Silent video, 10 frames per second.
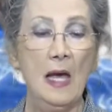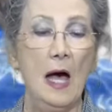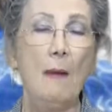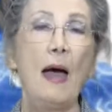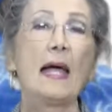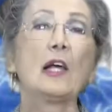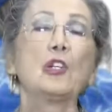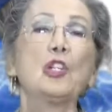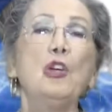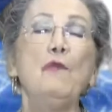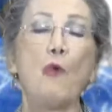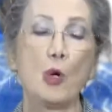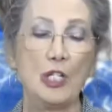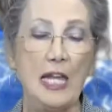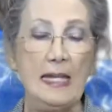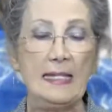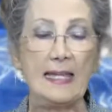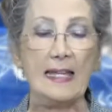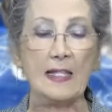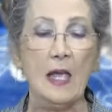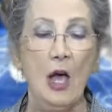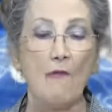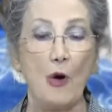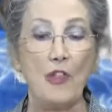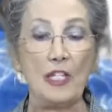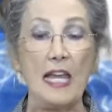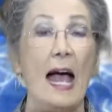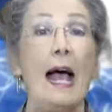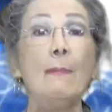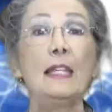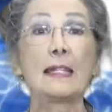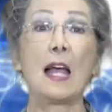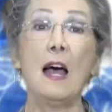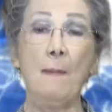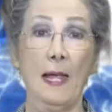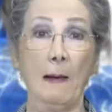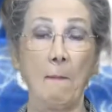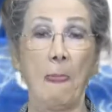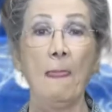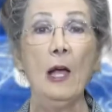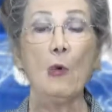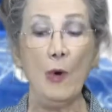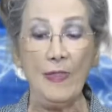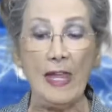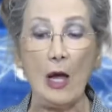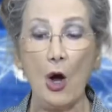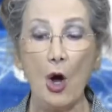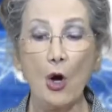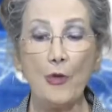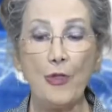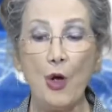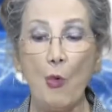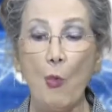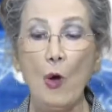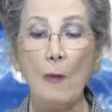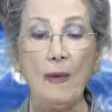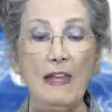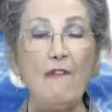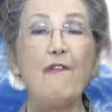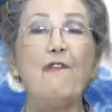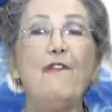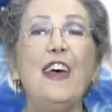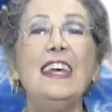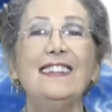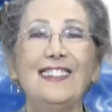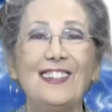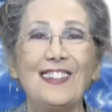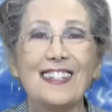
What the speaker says: Habakkuk 2:14 says, "For the time is coming when the earth will be filled